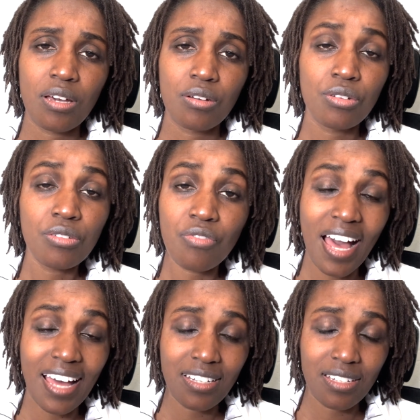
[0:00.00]
good
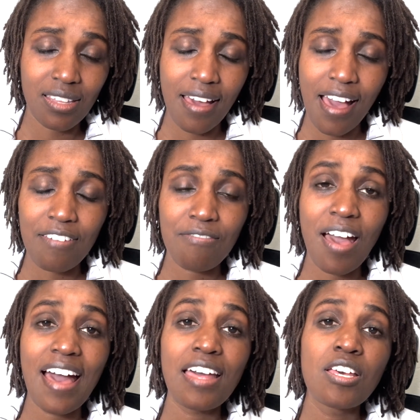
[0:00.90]
fat, they're high
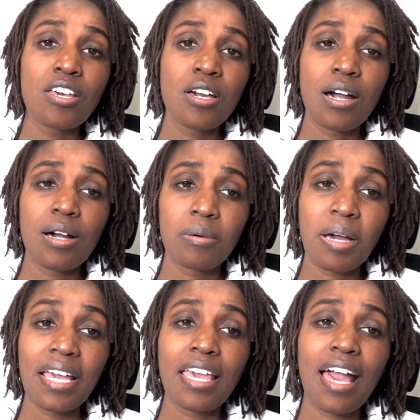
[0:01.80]
fat,
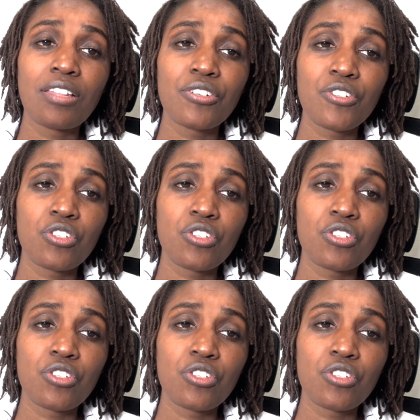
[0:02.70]
high calories.